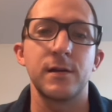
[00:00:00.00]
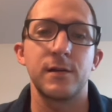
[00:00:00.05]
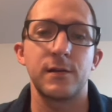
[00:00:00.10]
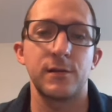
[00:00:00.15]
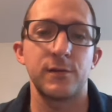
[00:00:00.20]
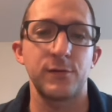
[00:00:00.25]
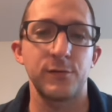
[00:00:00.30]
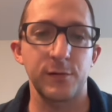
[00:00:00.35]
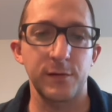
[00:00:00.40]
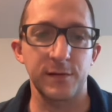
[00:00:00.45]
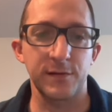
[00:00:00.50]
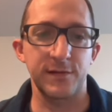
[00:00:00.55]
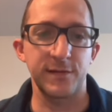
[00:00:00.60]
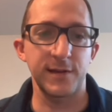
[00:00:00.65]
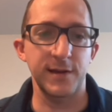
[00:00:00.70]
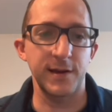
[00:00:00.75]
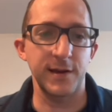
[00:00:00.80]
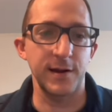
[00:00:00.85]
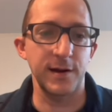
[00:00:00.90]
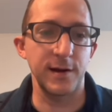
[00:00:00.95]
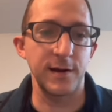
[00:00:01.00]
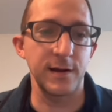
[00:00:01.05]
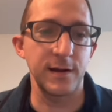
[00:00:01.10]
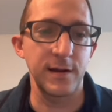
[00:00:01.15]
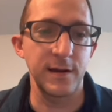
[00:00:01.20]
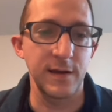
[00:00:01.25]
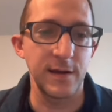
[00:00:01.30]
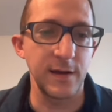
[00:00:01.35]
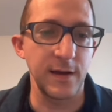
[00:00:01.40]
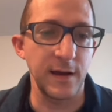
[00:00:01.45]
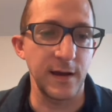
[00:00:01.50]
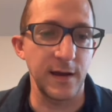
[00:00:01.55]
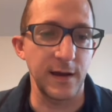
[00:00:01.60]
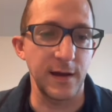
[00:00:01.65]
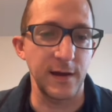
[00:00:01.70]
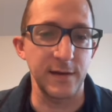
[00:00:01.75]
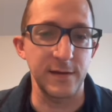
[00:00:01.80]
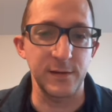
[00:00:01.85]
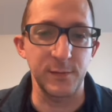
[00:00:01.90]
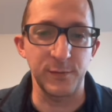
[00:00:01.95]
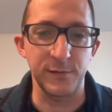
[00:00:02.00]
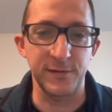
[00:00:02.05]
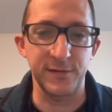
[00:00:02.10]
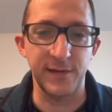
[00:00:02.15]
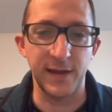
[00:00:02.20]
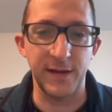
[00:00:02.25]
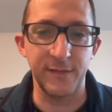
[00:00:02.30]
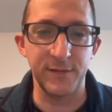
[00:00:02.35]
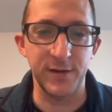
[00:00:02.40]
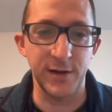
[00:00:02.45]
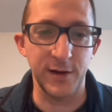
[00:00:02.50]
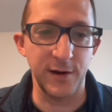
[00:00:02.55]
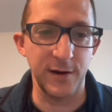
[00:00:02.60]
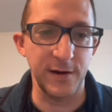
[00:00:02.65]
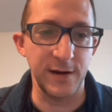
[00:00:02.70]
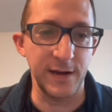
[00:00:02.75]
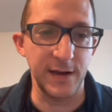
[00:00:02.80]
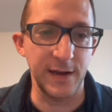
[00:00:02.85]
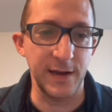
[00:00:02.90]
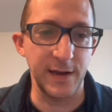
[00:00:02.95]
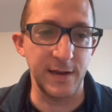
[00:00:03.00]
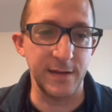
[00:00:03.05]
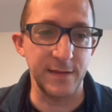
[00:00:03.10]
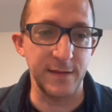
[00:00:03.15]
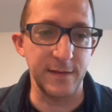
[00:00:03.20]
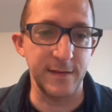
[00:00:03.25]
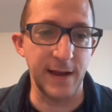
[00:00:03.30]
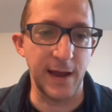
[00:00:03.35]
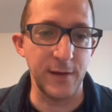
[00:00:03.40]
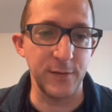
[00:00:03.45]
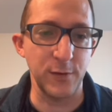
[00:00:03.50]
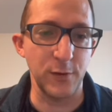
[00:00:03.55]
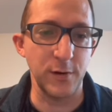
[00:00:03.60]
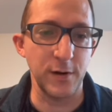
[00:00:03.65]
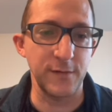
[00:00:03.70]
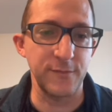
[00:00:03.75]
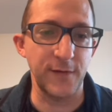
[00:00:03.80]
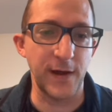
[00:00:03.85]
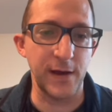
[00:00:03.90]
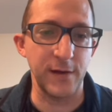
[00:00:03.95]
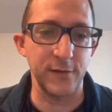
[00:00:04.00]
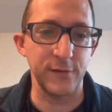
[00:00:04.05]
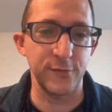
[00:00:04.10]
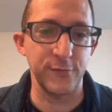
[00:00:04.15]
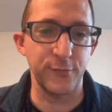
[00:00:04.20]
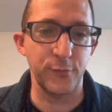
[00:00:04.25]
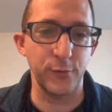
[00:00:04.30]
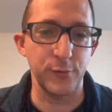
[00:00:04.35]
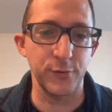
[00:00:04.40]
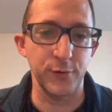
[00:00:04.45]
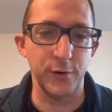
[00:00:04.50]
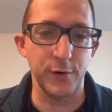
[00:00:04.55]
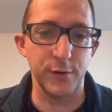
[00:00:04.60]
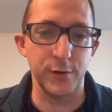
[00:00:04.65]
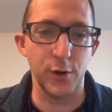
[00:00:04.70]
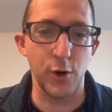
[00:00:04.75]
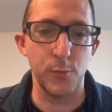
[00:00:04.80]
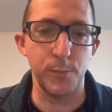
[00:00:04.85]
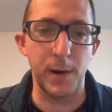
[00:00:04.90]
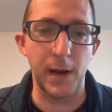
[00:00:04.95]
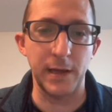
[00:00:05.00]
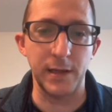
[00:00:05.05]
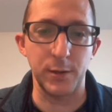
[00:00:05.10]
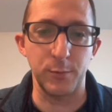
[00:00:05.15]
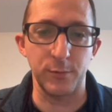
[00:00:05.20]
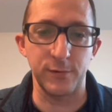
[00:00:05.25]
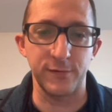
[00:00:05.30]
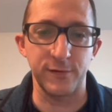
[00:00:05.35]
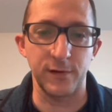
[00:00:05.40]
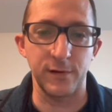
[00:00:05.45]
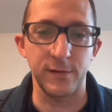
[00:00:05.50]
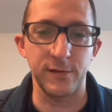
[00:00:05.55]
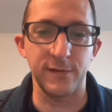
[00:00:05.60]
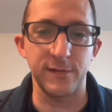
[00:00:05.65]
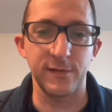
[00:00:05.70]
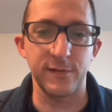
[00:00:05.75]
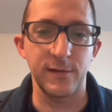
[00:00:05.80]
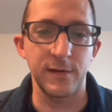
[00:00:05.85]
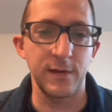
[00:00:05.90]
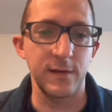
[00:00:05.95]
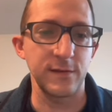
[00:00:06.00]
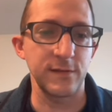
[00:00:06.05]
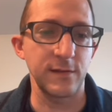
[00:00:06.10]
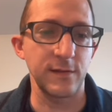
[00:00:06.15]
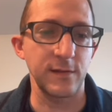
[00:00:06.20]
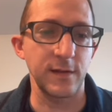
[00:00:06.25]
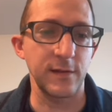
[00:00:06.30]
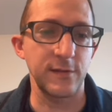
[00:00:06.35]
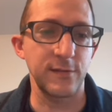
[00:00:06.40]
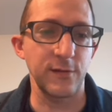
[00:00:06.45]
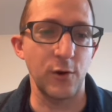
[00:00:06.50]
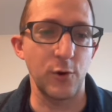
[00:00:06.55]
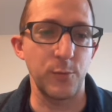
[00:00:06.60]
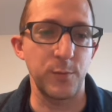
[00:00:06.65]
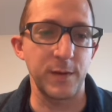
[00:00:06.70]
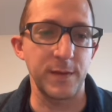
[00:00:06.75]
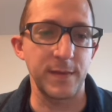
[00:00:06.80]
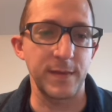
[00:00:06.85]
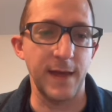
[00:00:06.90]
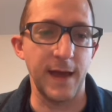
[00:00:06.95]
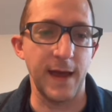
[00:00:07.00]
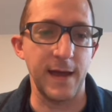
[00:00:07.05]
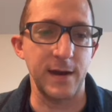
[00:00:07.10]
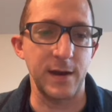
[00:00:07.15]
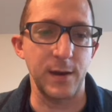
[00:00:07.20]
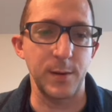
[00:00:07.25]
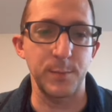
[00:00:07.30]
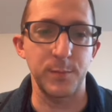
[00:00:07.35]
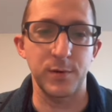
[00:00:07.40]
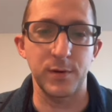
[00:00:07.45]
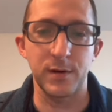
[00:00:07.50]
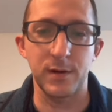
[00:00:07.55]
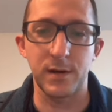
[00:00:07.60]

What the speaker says: So you can see here, it was saved here in the downloaded files folder Copilot results. So let's open that up.